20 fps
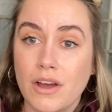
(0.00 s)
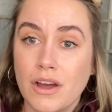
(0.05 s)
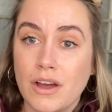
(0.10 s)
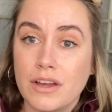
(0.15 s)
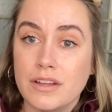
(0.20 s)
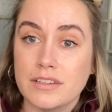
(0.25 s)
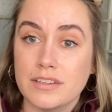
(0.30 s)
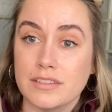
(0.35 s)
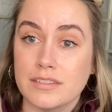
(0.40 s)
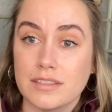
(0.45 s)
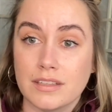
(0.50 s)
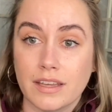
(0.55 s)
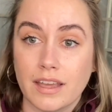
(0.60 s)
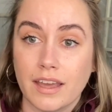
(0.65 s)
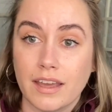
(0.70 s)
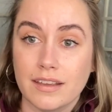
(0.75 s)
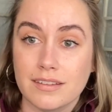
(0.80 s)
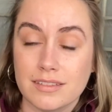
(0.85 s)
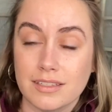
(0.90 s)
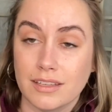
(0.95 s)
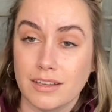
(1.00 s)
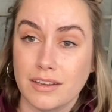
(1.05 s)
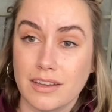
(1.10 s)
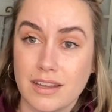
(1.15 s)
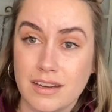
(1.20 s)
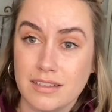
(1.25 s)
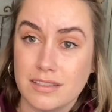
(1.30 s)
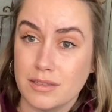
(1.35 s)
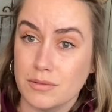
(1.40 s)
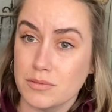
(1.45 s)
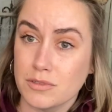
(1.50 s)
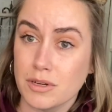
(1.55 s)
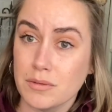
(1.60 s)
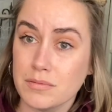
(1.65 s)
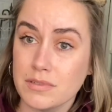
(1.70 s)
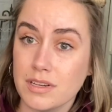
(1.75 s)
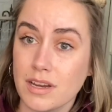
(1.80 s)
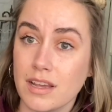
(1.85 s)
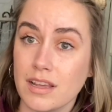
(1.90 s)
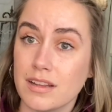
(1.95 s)
just in case like you get a
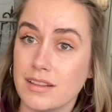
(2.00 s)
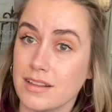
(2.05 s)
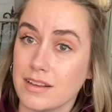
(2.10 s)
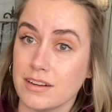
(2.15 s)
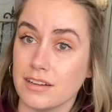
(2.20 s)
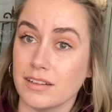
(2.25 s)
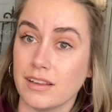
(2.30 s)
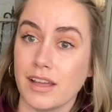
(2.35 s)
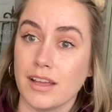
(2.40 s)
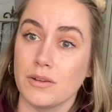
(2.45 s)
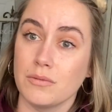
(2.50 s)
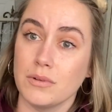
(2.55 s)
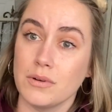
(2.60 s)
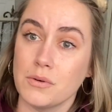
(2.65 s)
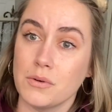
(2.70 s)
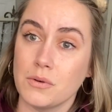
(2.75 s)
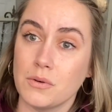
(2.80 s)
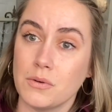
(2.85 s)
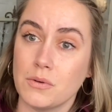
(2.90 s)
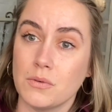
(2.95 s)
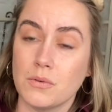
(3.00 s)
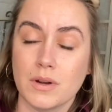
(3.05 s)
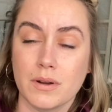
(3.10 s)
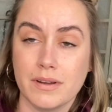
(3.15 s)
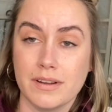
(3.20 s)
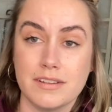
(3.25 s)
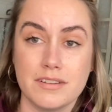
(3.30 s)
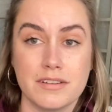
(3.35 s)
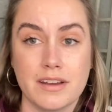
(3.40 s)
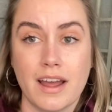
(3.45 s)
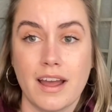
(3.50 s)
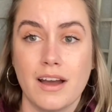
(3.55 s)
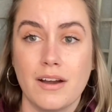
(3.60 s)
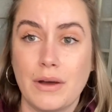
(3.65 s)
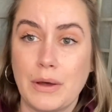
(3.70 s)
subscription, then you're like, well, what do I do now?